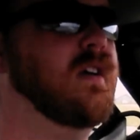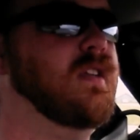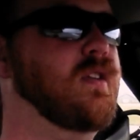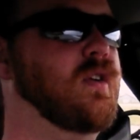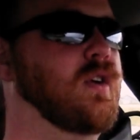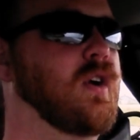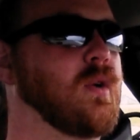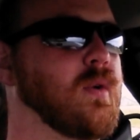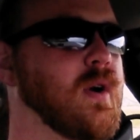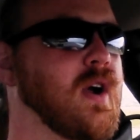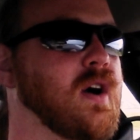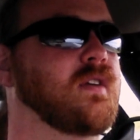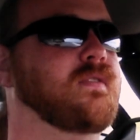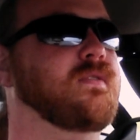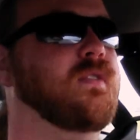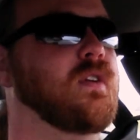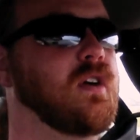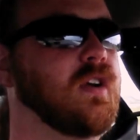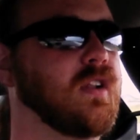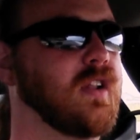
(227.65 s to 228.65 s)
They're around
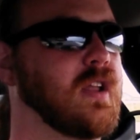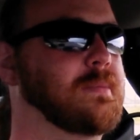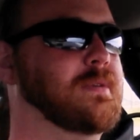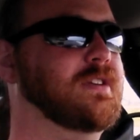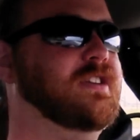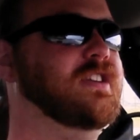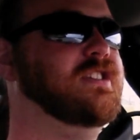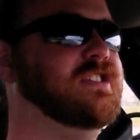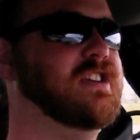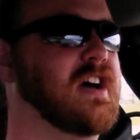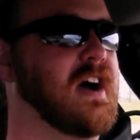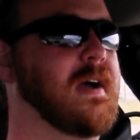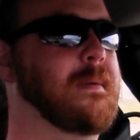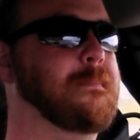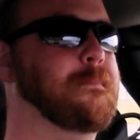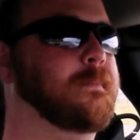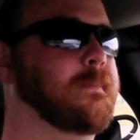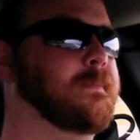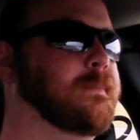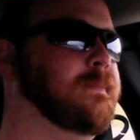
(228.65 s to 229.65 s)
for a limited
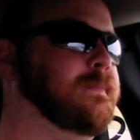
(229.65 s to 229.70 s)
time.